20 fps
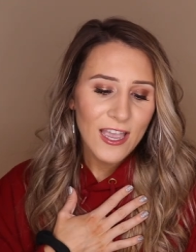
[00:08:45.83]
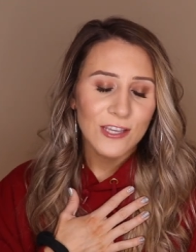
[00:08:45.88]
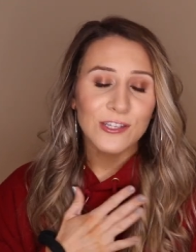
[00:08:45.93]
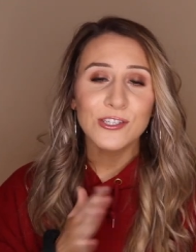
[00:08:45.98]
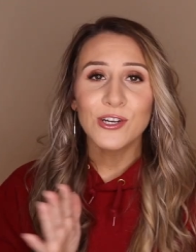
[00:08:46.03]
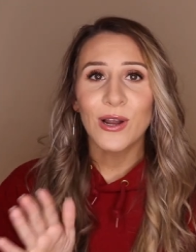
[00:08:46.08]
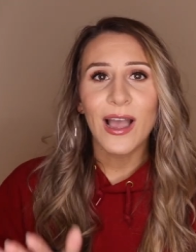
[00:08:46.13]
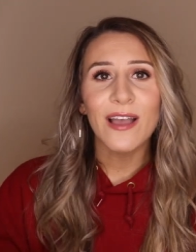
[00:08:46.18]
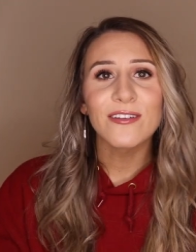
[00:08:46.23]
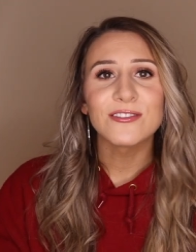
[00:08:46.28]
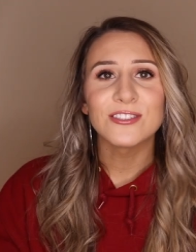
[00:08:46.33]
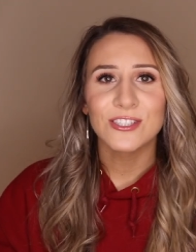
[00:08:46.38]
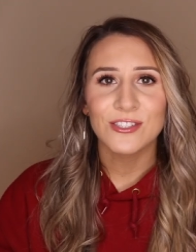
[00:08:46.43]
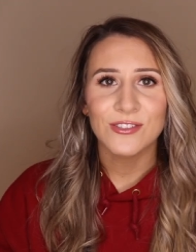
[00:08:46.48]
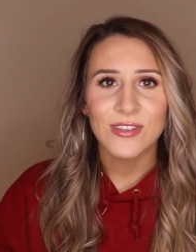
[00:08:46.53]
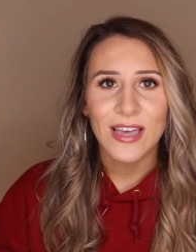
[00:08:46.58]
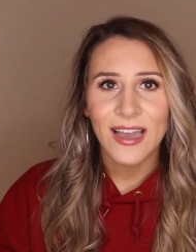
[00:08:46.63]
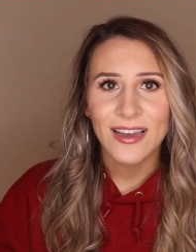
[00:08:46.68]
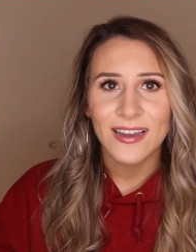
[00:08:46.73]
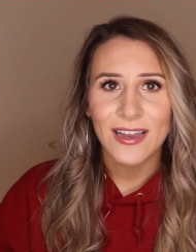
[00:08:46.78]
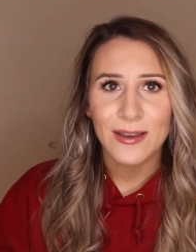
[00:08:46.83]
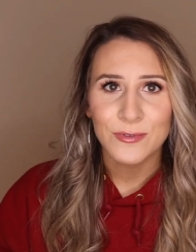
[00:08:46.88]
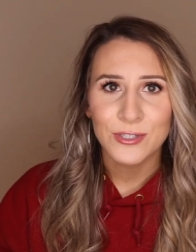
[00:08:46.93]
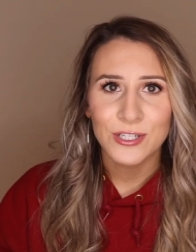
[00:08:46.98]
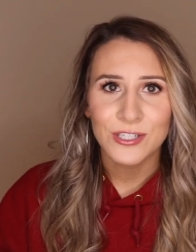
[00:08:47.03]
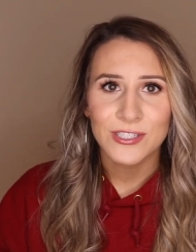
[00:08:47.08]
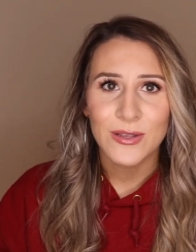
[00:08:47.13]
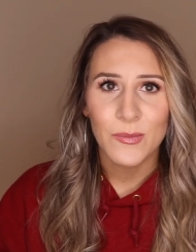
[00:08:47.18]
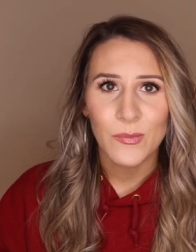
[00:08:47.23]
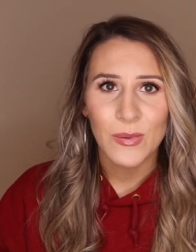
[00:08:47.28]
You don't have to do that. I'm
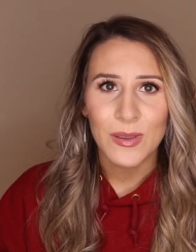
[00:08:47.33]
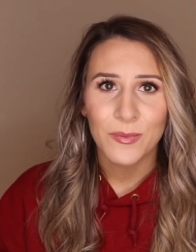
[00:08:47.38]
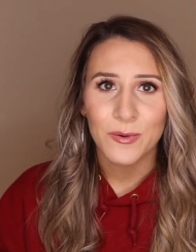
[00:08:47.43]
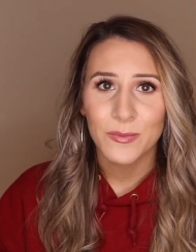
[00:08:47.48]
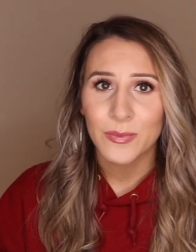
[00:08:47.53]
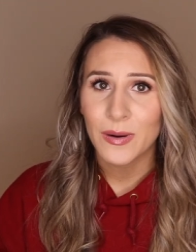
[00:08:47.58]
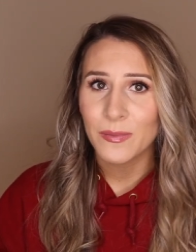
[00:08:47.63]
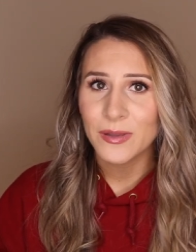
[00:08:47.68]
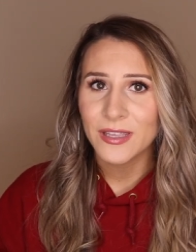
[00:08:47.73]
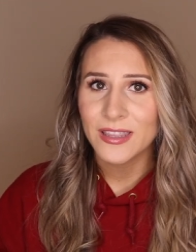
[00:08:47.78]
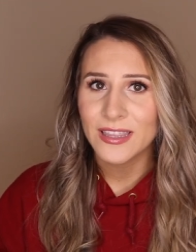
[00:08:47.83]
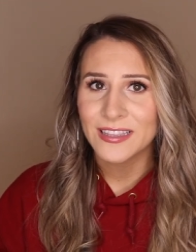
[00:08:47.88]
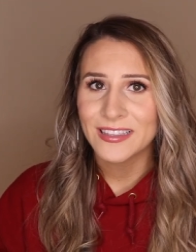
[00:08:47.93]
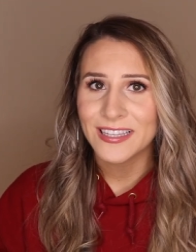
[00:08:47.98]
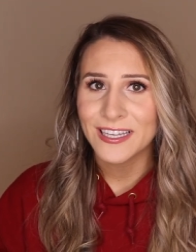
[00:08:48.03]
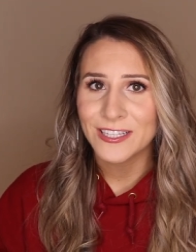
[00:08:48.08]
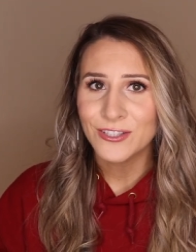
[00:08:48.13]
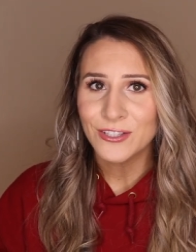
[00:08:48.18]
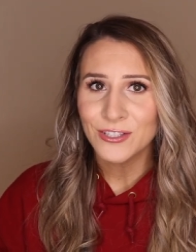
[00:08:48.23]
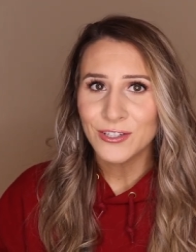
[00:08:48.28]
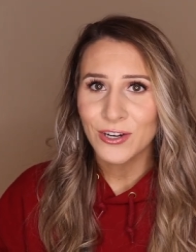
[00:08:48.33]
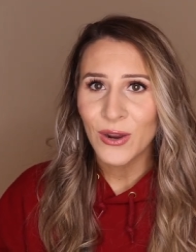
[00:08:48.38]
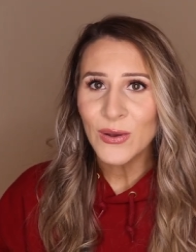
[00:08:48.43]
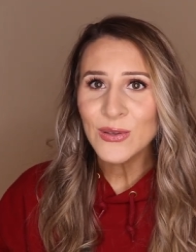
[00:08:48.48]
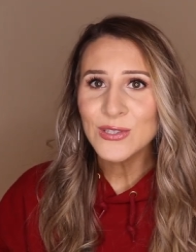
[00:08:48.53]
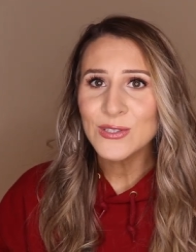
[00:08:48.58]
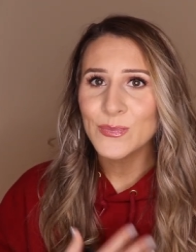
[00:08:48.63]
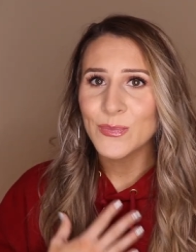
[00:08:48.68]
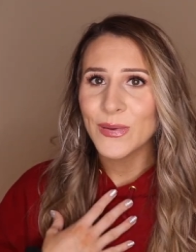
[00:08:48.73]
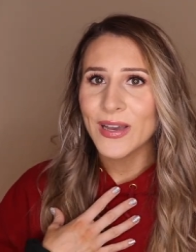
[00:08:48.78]
sure some people probably think that's
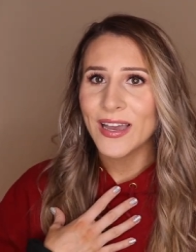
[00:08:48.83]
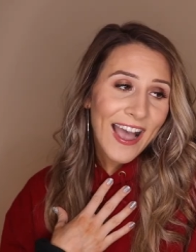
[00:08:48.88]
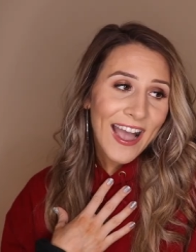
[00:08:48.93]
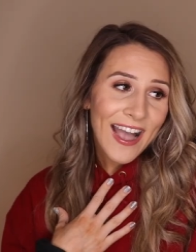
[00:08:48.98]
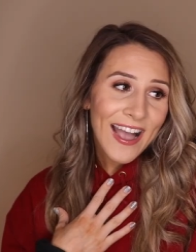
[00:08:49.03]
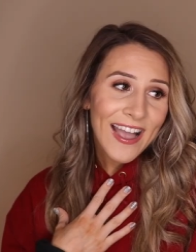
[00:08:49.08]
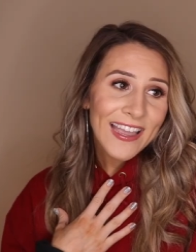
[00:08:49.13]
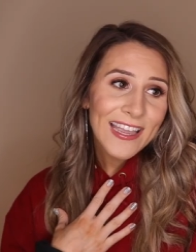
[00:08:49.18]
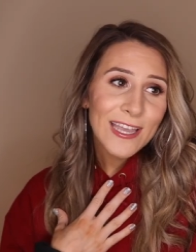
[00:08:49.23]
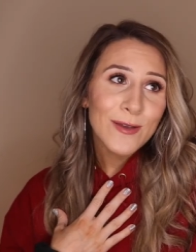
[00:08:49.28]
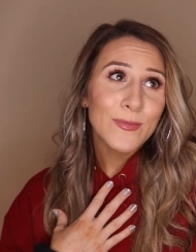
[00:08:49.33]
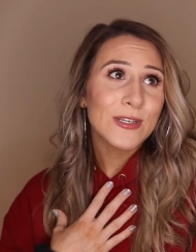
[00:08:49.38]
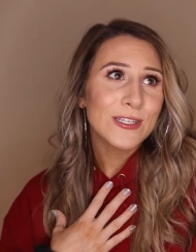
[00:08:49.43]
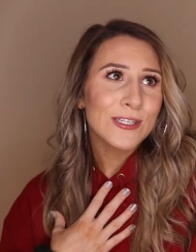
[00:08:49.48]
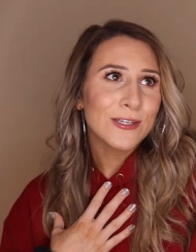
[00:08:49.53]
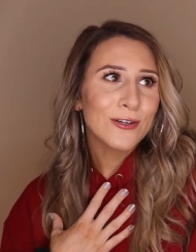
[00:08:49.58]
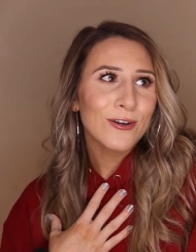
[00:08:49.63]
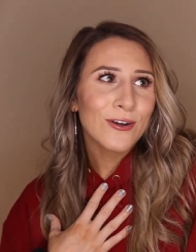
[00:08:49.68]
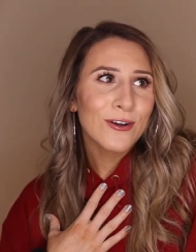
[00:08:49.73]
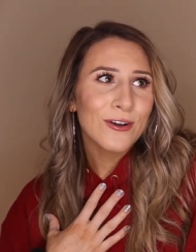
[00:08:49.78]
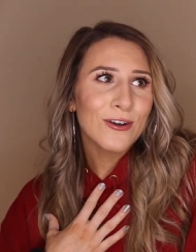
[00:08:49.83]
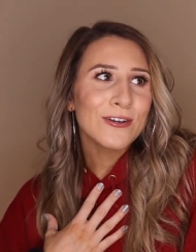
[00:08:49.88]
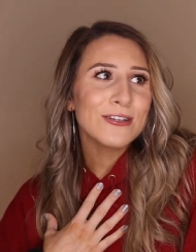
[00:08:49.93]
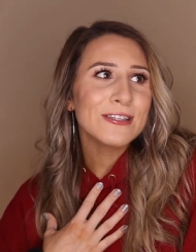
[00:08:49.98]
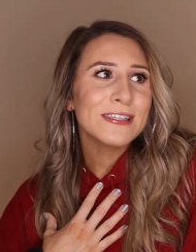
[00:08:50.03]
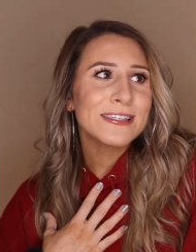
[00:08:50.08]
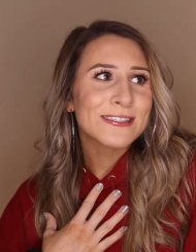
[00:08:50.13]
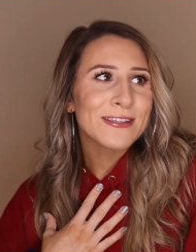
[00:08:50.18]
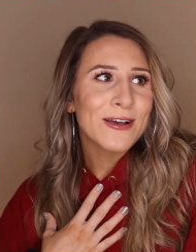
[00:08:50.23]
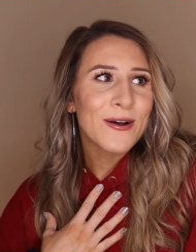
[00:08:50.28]
gross, but I am a deal
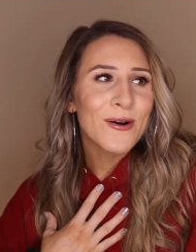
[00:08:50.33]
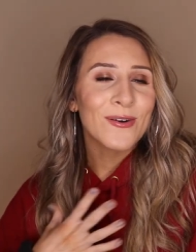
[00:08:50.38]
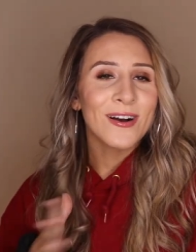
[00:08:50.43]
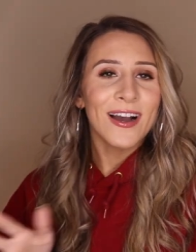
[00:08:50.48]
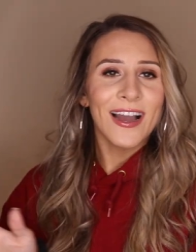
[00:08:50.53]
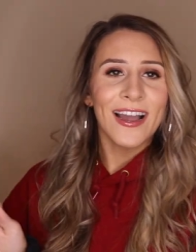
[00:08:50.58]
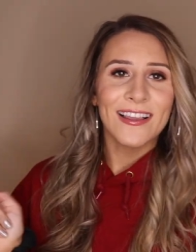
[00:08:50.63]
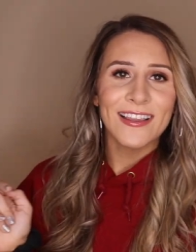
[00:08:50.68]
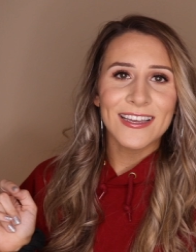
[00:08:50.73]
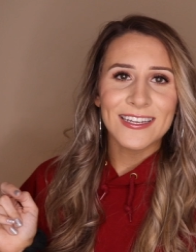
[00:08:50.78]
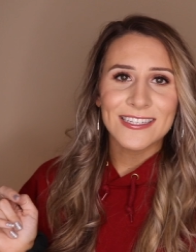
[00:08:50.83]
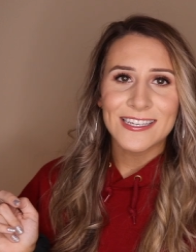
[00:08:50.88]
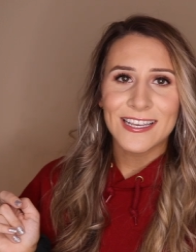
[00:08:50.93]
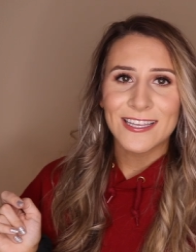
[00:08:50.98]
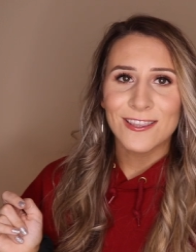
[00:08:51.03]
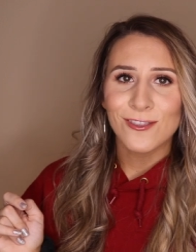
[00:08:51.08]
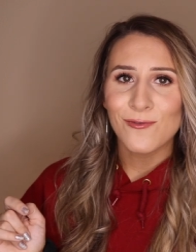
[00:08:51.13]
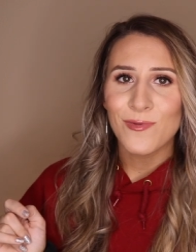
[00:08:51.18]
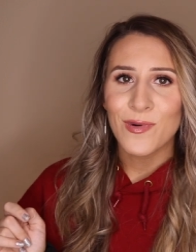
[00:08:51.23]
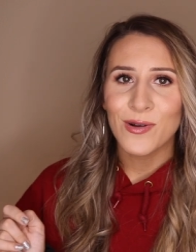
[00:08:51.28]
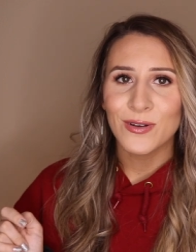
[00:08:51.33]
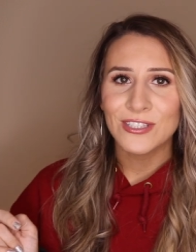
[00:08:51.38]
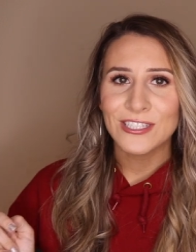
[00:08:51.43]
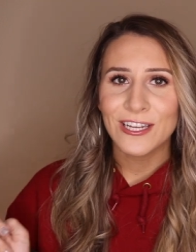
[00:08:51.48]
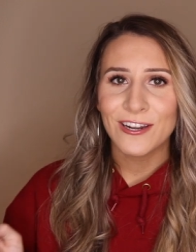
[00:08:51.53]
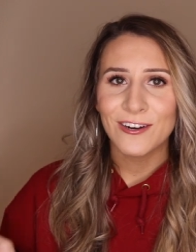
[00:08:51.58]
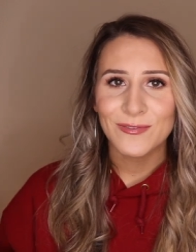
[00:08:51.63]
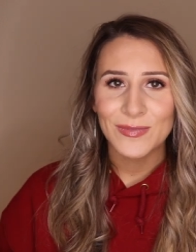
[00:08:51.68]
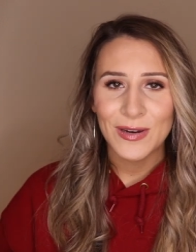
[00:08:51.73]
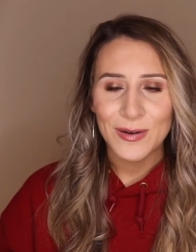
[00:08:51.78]
girl, so I like to get the most
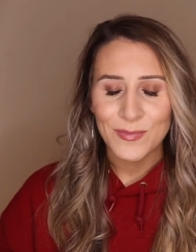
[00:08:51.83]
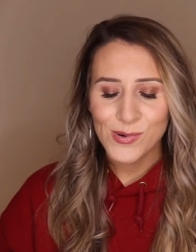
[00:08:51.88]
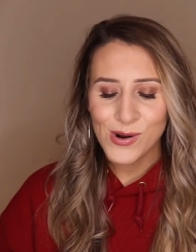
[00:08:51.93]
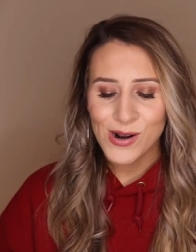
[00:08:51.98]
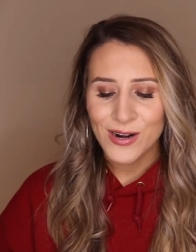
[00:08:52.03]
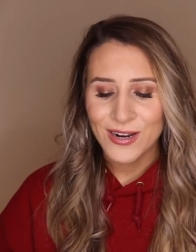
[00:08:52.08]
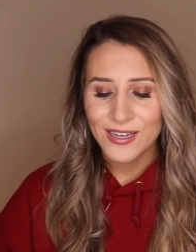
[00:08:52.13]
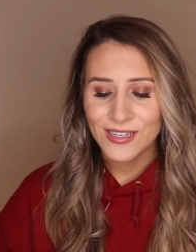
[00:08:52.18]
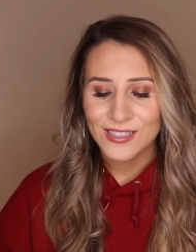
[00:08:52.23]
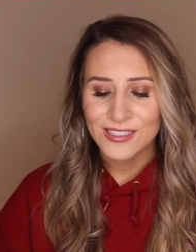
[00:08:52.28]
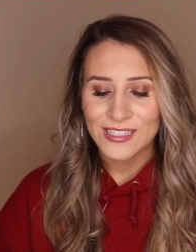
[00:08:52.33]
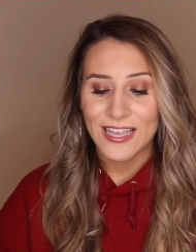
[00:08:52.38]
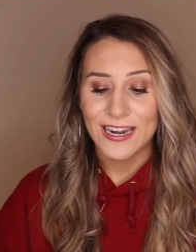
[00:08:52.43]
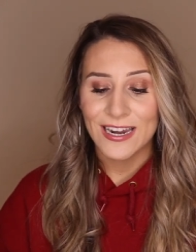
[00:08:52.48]
out of my products,